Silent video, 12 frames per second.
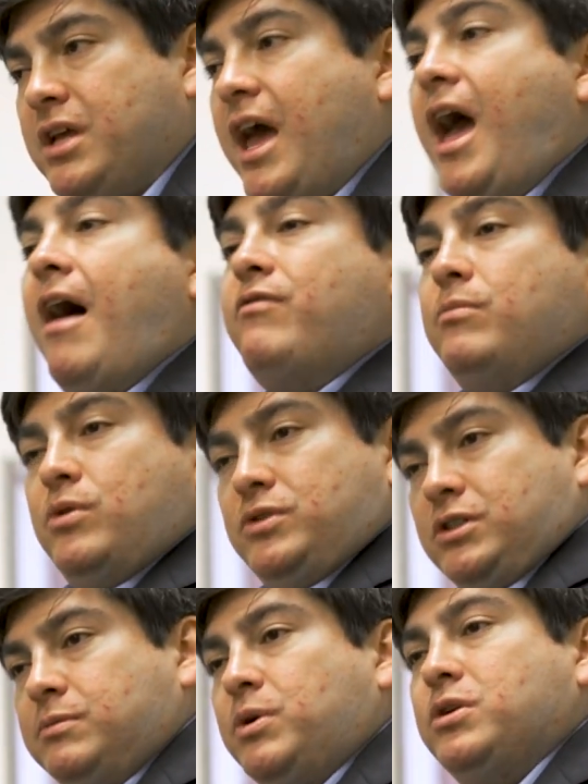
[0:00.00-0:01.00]
I have the
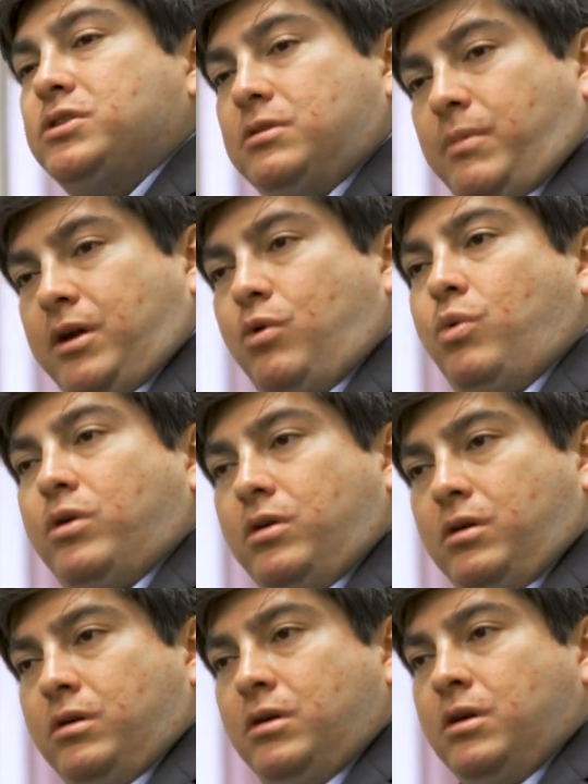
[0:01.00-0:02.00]
most experienced in my
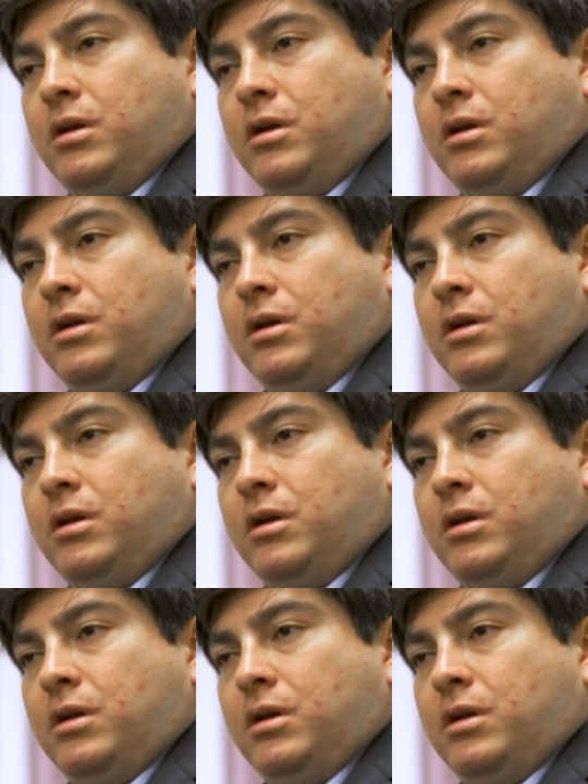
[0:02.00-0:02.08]
corner,